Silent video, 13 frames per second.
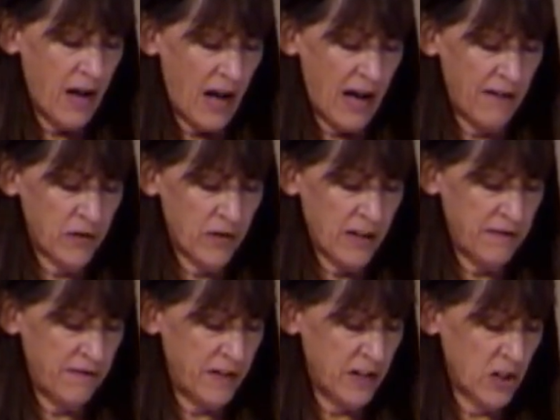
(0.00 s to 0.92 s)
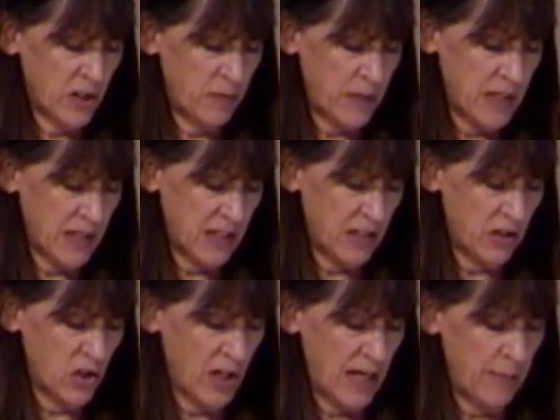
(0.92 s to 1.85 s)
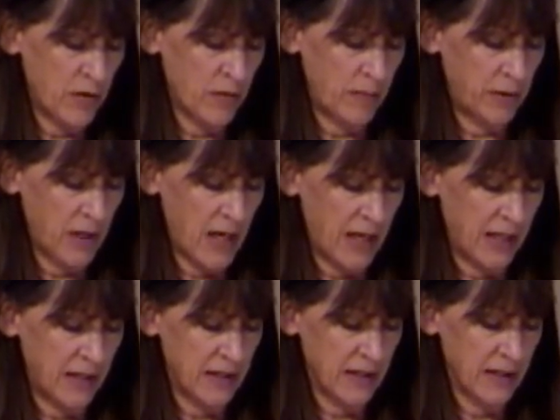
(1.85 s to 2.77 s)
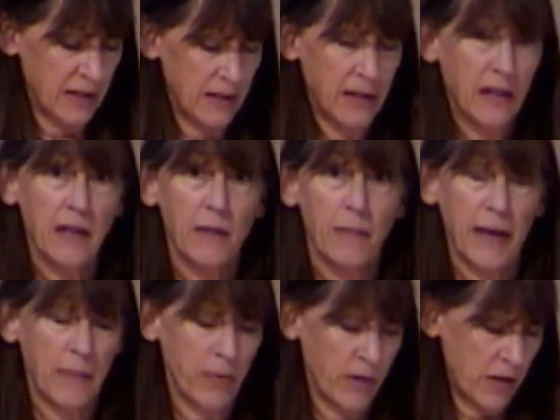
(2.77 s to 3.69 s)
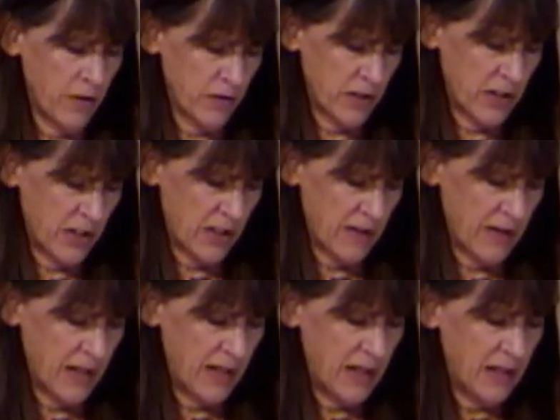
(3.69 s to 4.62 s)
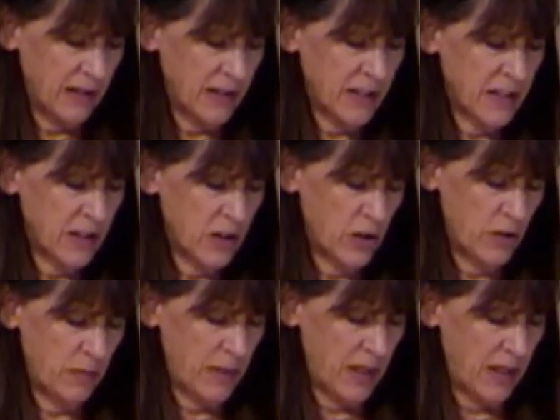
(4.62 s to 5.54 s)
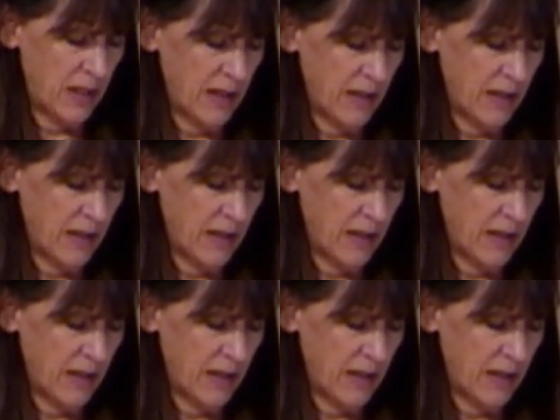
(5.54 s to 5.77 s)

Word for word: After they finished speaking, James replied, My brothers, listen to me.